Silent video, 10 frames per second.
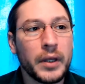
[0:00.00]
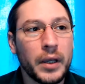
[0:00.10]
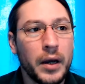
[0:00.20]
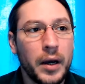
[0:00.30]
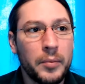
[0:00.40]

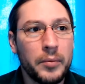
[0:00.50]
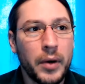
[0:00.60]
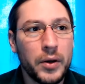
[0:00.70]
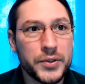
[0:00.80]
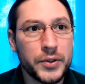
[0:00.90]

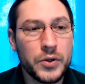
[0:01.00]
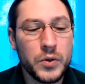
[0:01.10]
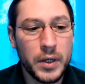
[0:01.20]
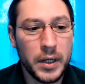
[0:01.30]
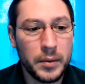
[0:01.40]

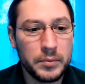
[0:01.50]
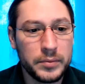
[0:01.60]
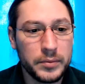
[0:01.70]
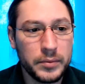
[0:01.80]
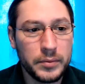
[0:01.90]
Also,
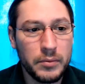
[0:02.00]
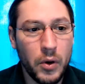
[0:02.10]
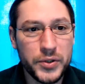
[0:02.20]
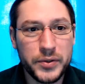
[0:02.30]
most